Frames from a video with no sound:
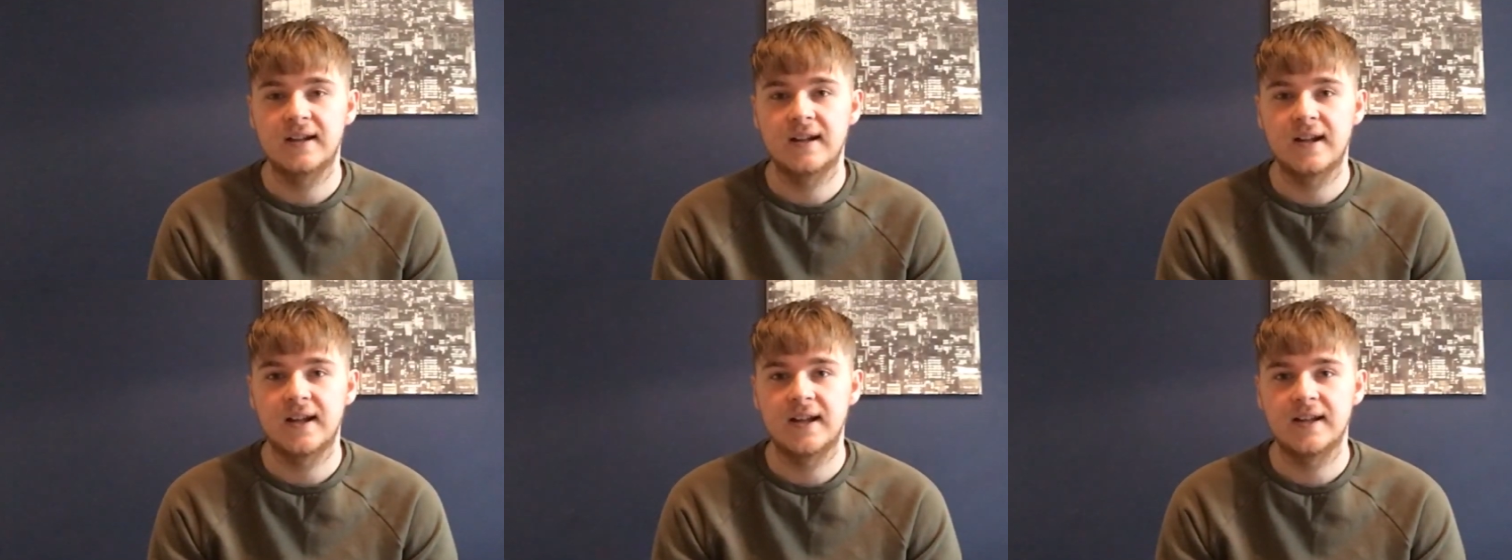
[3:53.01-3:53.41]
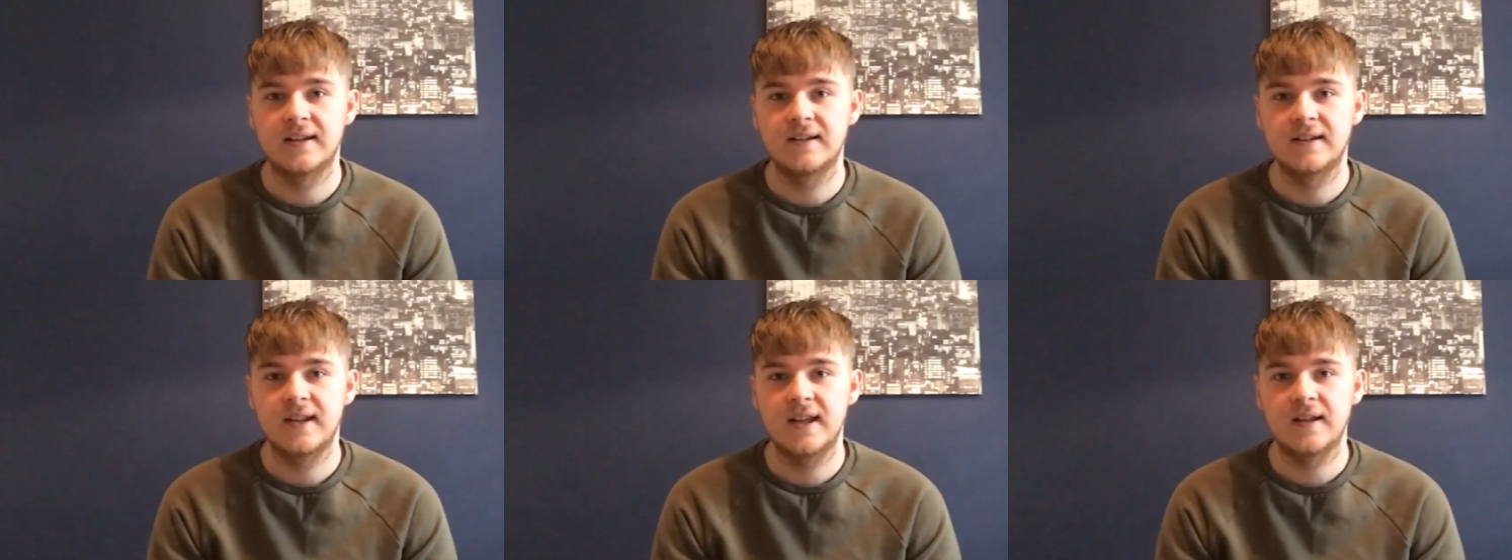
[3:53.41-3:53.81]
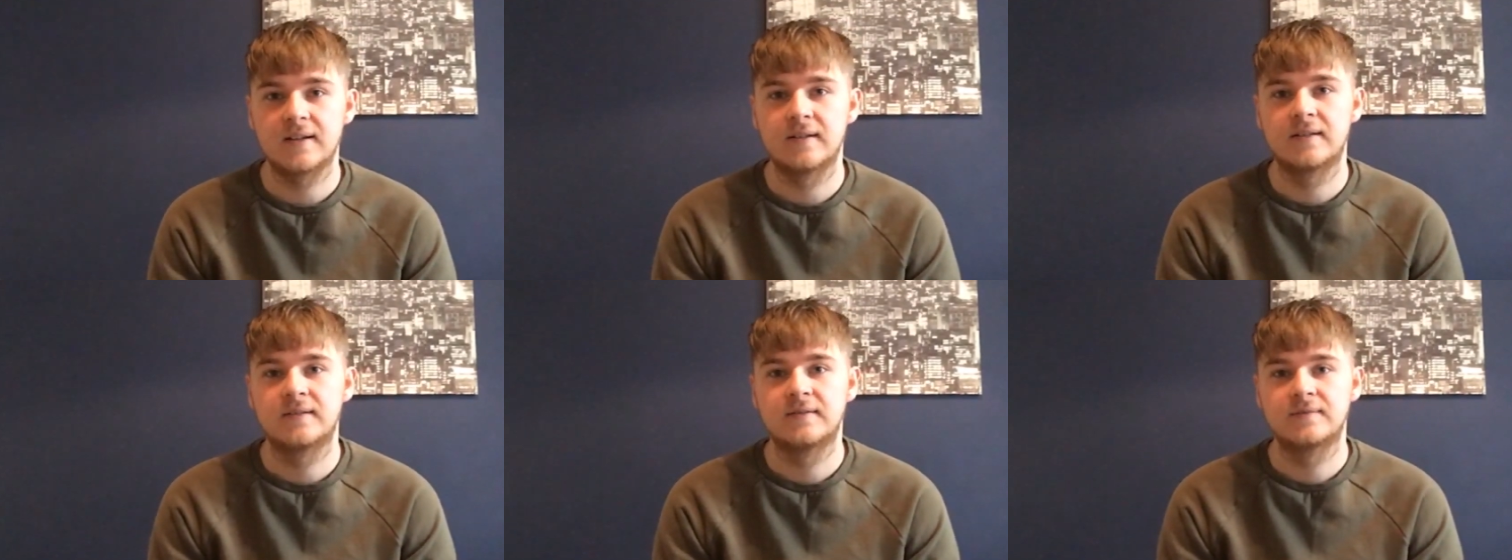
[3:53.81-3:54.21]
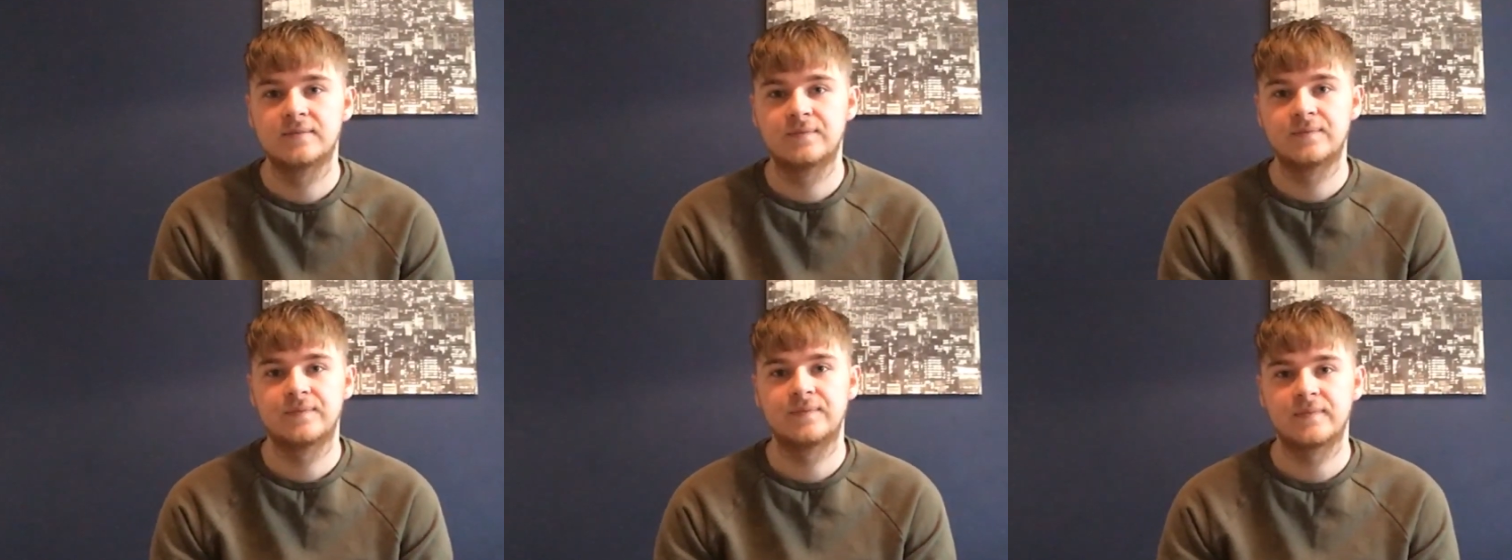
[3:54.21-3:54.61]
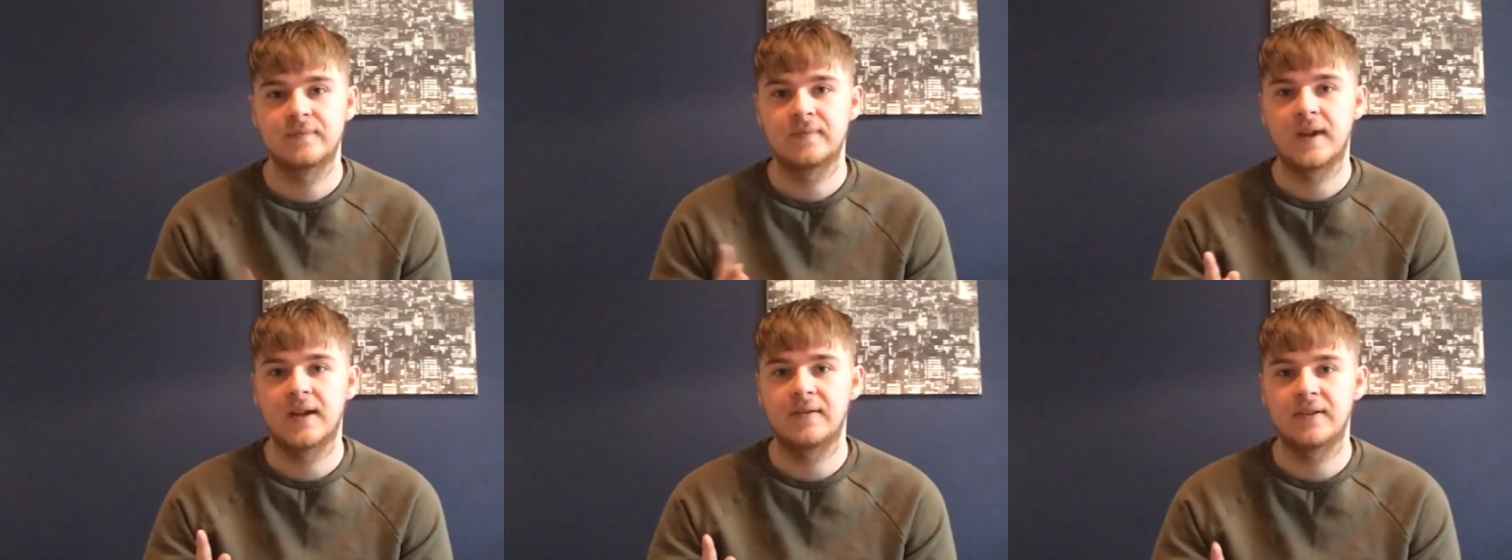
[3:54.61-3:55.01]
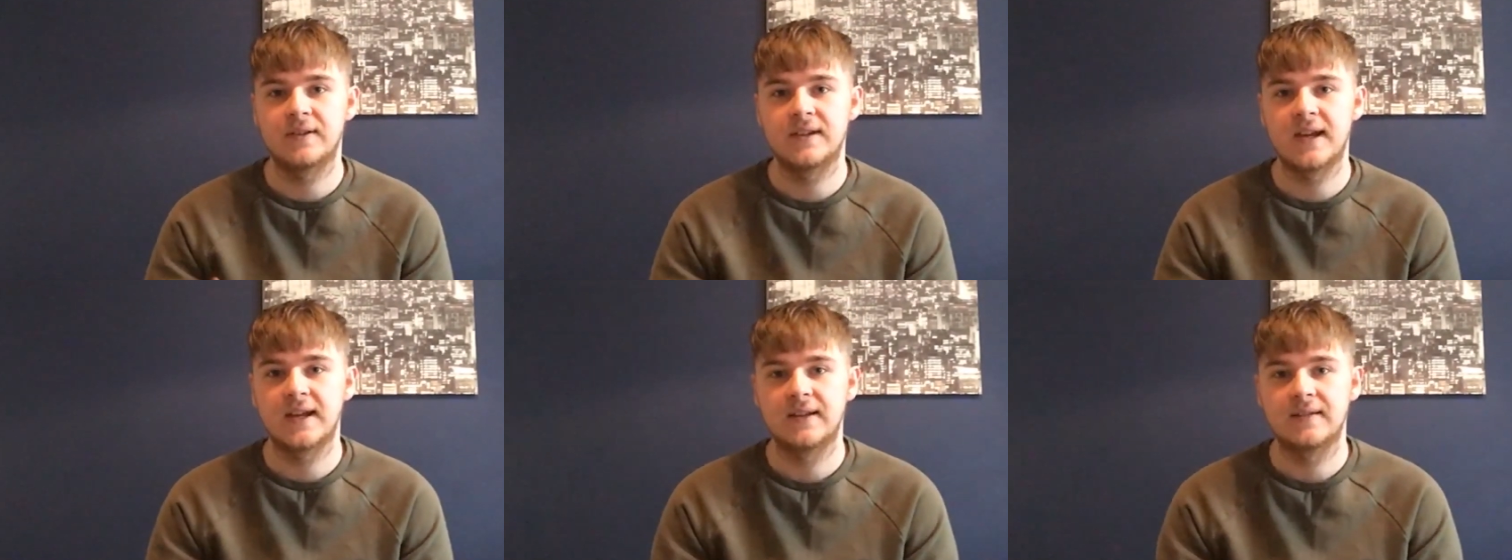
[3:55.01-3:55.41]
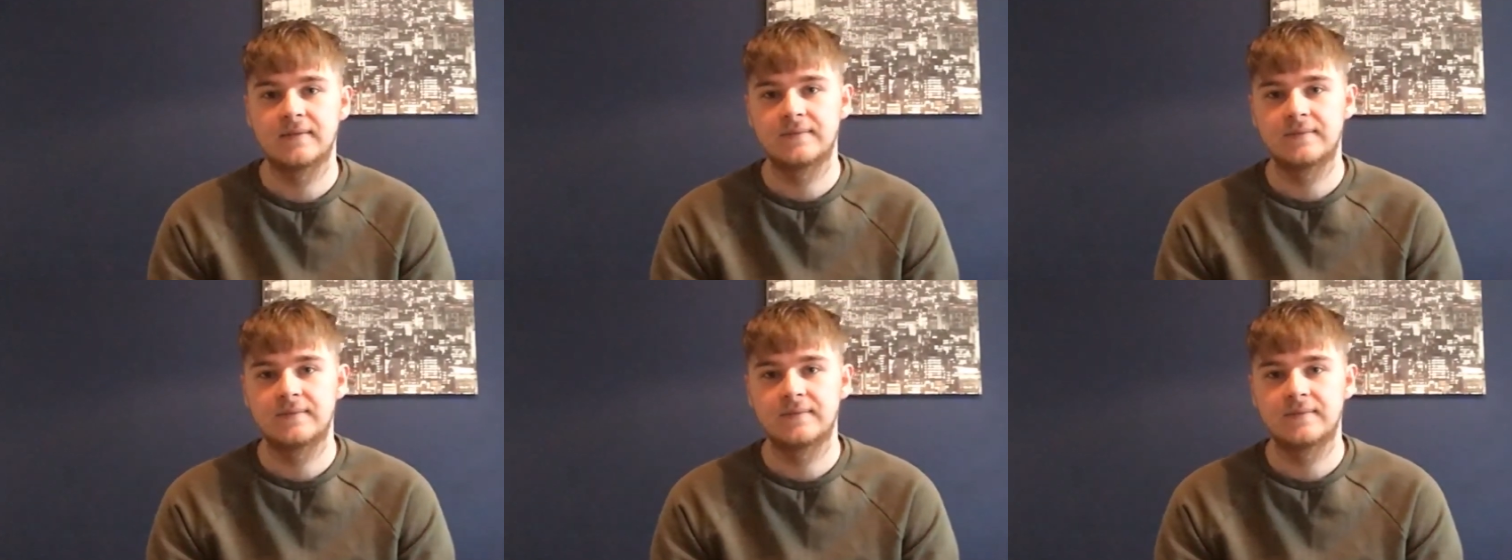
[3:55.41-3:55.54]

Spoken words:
And yeah, have a good day.